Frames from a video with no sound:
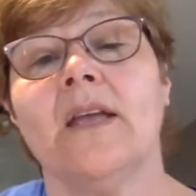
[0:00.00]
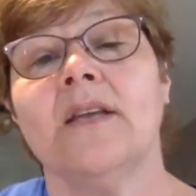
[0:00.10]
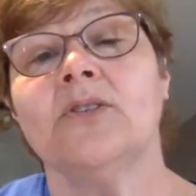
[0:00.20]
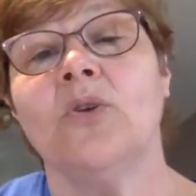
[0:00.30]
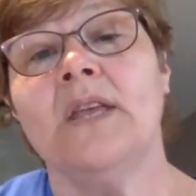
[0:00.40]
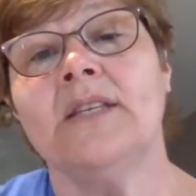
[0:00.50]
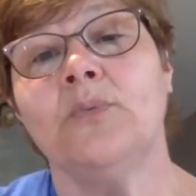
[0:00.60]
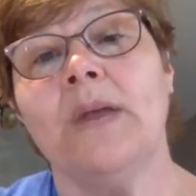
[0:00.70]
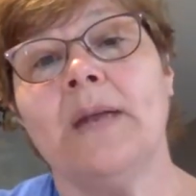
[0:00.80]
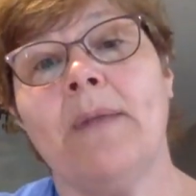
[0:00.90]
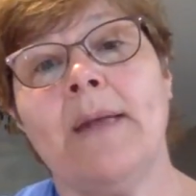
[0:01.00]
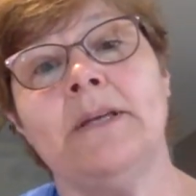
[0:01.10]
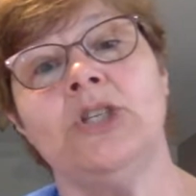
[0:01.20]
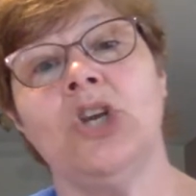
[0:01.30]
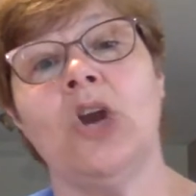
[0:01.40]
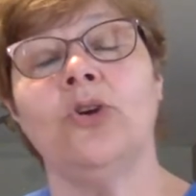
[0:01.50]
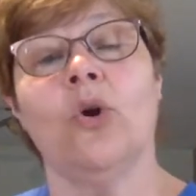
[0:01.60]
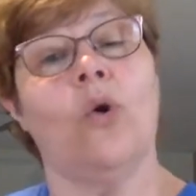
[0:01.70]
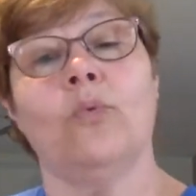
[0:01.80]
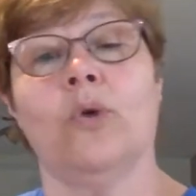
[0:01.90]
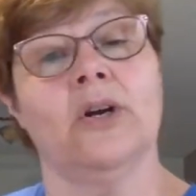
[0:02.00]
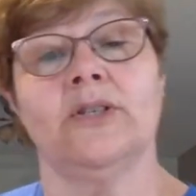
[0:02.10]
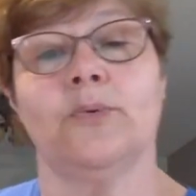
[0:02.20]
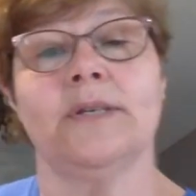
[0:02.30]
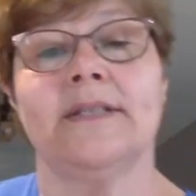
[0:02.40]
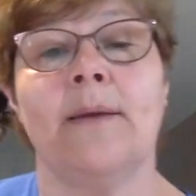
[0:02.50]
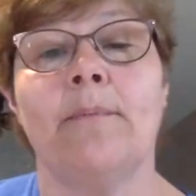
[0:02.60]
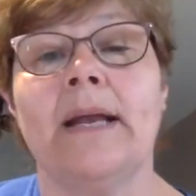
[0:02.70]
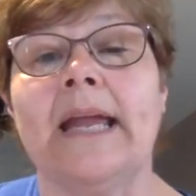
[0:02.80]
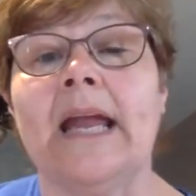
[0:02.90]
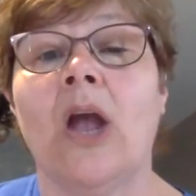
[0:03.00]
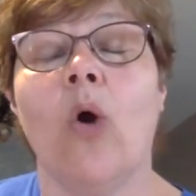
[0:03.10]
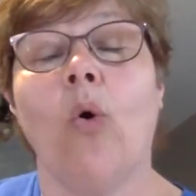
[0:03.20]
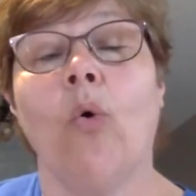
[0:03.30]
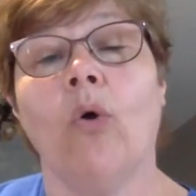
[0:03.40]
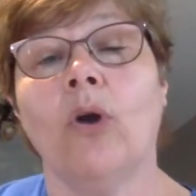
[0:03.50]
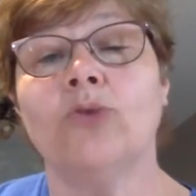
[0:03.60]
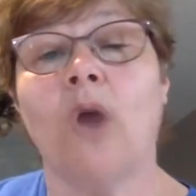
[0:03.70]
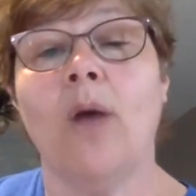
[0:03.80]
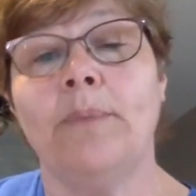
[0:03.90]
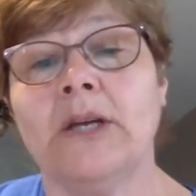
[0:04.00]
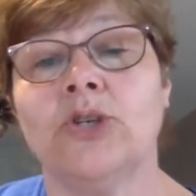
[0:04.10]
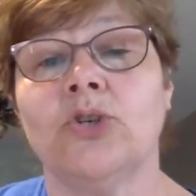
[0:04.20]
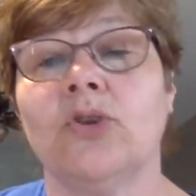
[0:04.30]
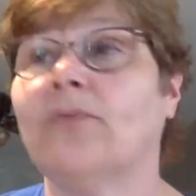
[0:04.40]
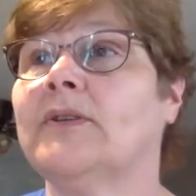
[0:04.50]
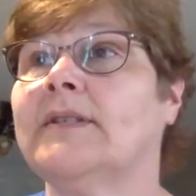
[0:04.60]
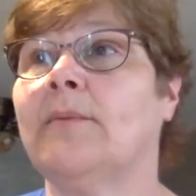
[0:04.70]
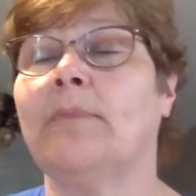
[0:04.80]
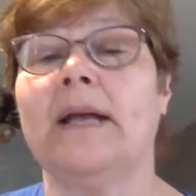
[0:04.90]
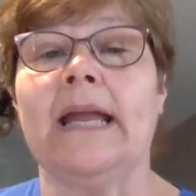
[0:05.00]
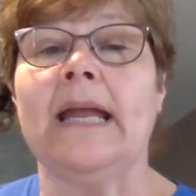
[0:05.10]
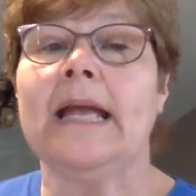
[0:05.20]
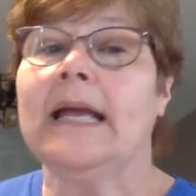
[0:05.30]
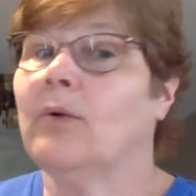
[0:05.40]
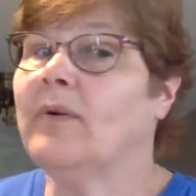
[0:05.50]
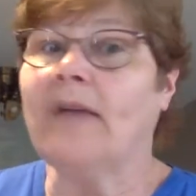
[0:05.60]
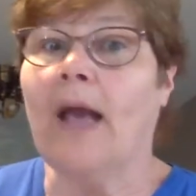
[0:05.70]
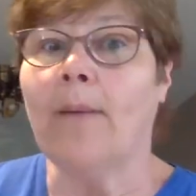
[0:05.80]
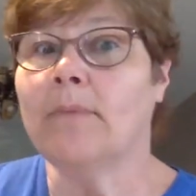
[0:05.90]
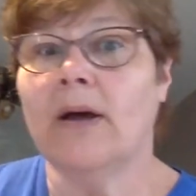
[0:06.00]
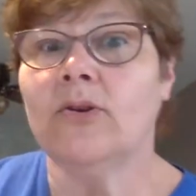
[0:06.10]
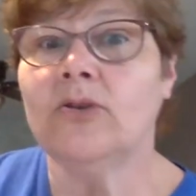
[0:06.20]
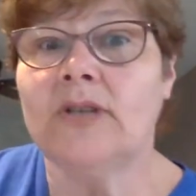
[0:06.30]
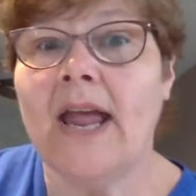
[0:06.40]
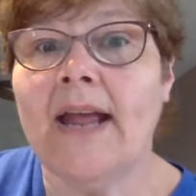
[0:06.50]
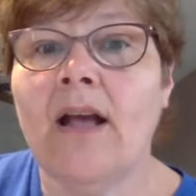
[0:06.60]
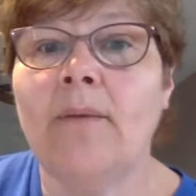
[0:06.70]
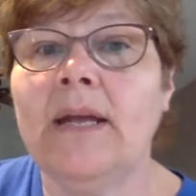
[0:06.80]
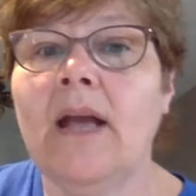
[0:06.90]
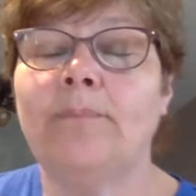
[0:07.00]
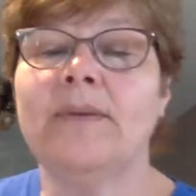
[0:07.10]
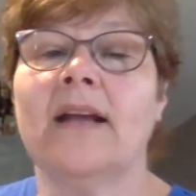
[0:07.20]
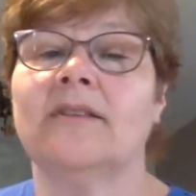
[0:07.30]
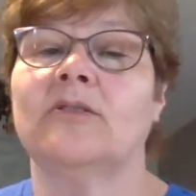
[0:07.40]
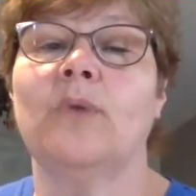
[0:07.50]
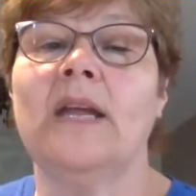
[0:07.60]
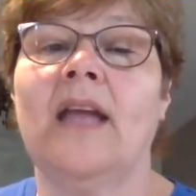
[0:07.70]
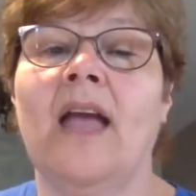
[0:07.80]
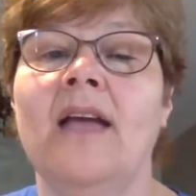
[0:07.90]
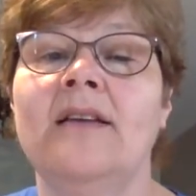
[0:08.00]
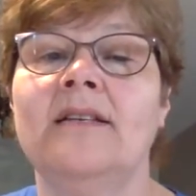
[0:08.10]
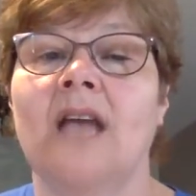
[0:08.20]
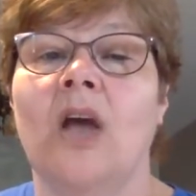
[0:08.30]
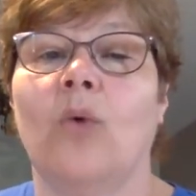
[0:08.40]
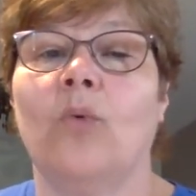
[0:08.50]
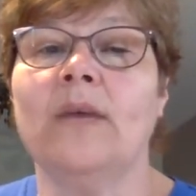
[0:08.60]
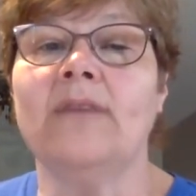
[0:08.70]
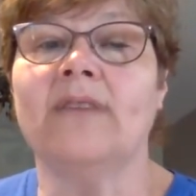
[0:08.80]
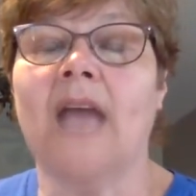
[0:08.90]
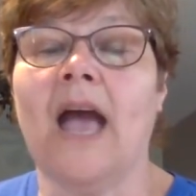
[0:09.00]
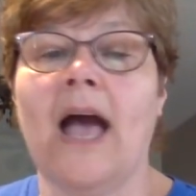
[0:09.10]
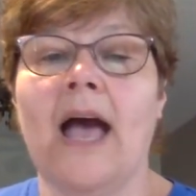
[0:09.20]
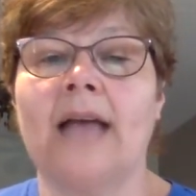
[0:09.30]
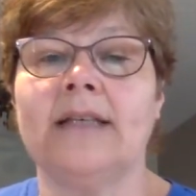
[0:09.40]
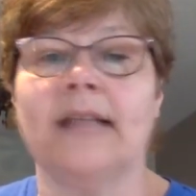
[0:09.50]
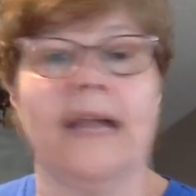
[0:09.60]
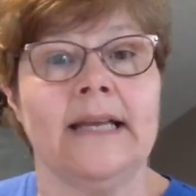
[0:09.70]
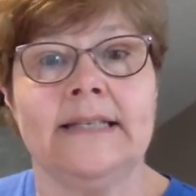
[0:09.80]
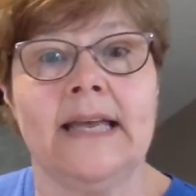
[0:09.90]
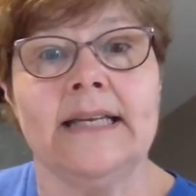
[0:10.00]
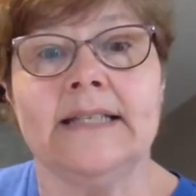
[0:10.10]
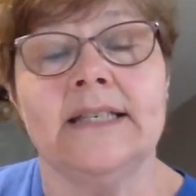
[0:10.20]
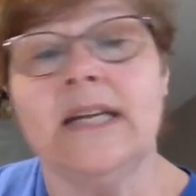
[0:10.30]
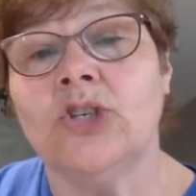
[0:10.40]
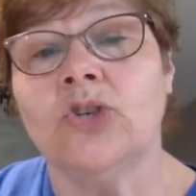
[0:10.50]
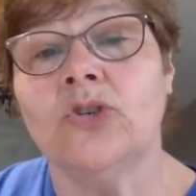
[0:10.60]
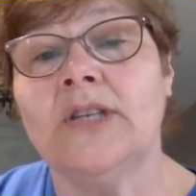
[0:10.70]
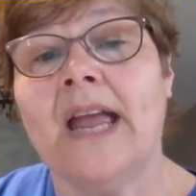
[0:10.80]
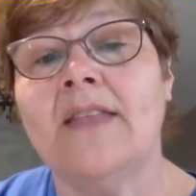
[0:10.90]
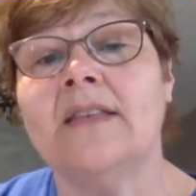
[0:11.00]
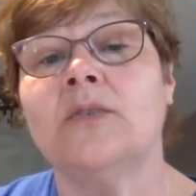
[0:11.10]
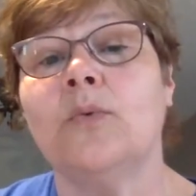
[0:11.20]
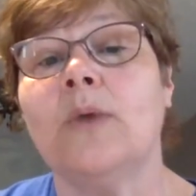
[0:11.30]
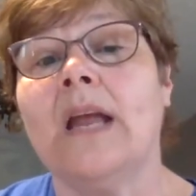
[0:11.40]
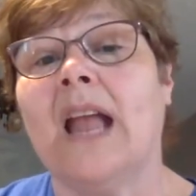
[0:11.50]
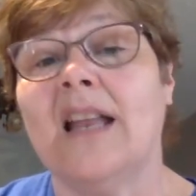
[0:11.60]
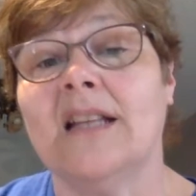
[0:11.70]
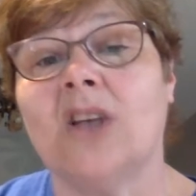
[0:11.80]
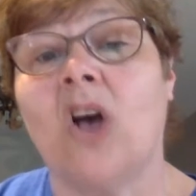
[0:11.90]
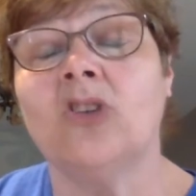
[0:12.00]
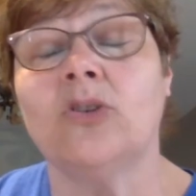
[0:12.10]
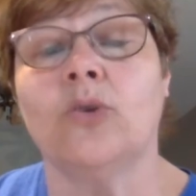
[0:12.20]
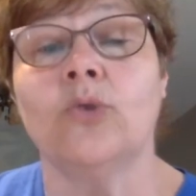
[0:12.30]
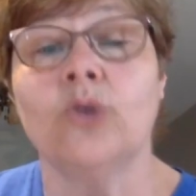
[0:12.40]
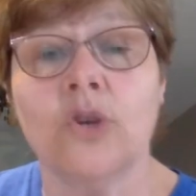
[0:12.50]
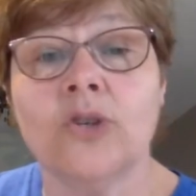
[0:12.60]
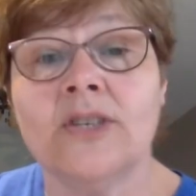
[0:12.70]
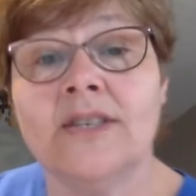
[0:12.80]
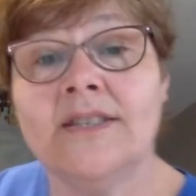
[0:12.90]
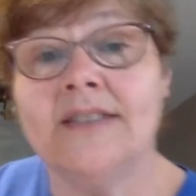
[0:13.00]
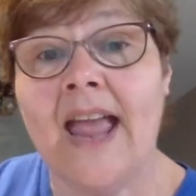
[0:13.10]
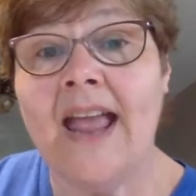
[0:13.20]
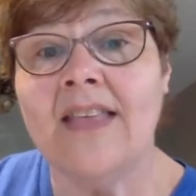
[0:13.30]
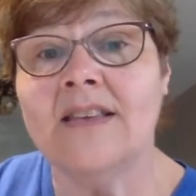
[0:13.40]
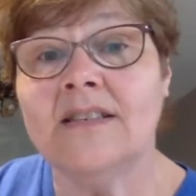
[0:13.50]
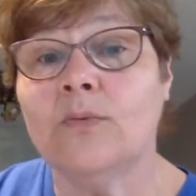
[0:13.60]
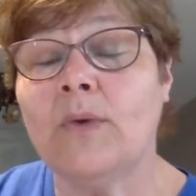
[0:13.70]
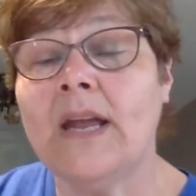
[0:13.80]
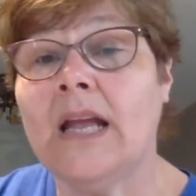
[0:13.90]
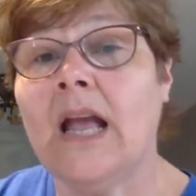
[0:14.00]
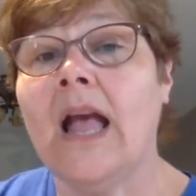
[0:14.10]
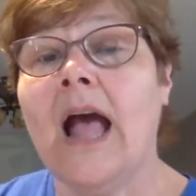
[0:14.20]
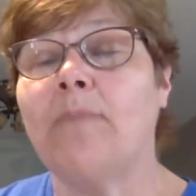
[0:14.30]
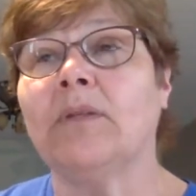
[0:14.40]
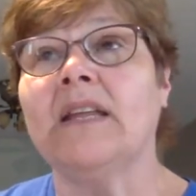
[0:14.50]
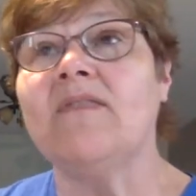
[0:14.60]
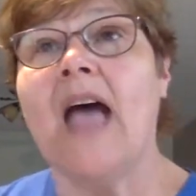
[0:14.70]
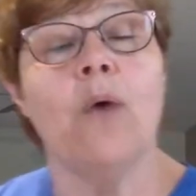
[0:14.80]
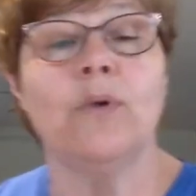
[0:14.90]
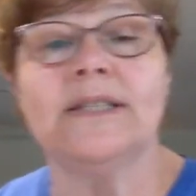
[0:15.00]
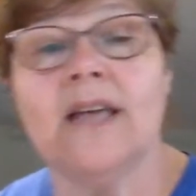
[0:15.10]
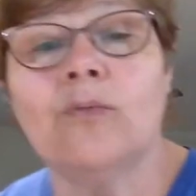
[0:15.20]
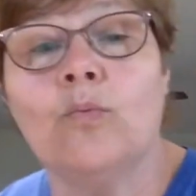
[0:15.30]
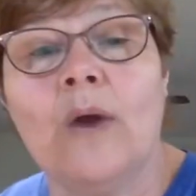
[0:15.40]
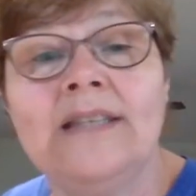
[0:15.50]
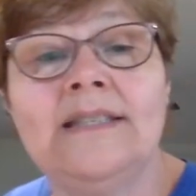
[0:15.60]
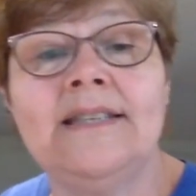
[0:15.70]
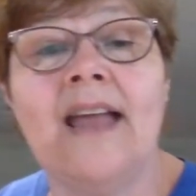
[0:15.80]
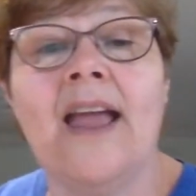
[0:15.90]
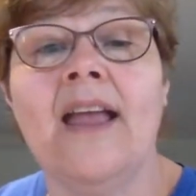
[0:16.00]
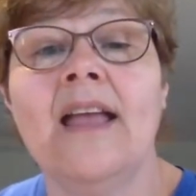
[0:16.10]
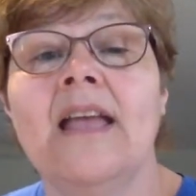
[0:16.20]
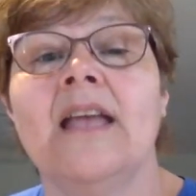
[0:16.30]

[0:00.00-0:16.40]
So this week, maybe share your words with somebody or draw a picture for somebody. We've got Mother's Day coming up next weekend. We've got, like I said, it's Teacher's Day this week and it's also Nurses Day this week. I believe that one's on Wednesday.